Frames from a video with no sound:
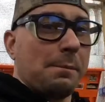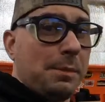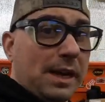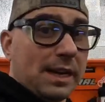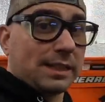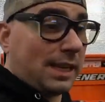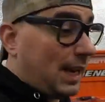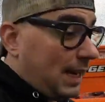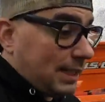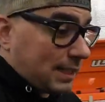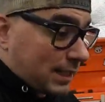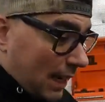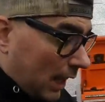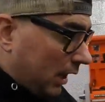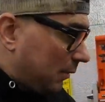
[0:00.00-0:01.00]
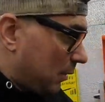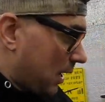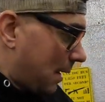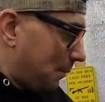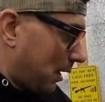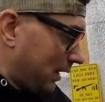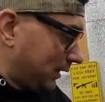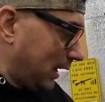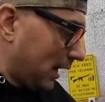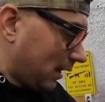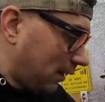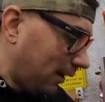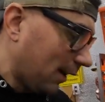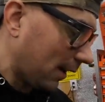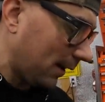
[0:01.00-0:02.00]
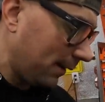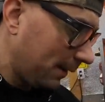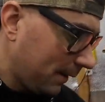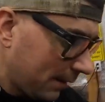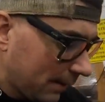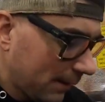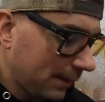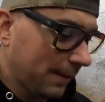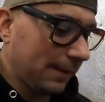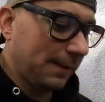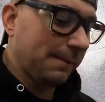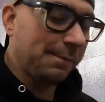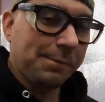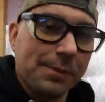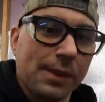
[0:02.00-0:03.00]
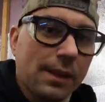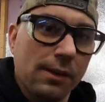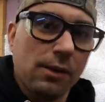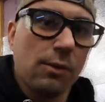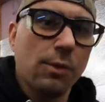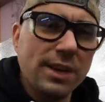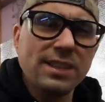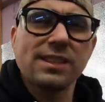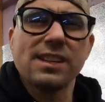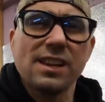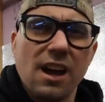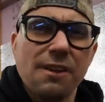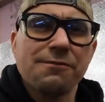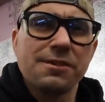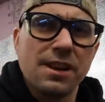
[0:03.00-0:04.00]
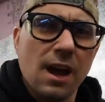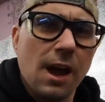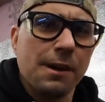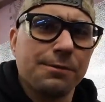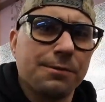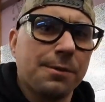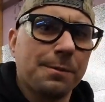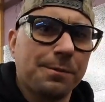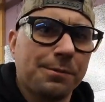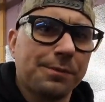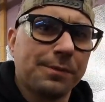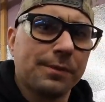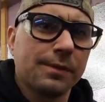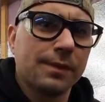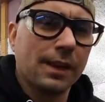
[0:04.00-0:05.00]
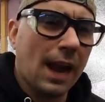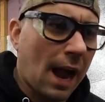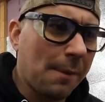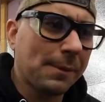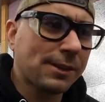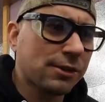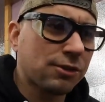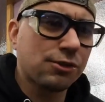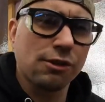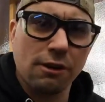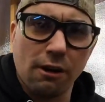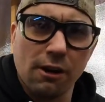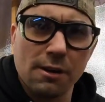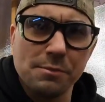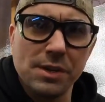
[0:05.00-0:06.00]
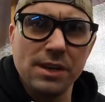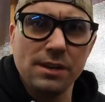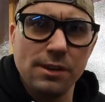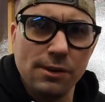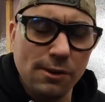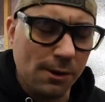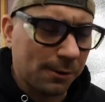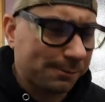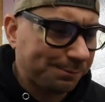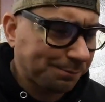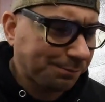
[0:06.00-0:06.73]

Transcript: Because they didn't sell them when I bought that car. When's enough enough? How much does your car mean to you?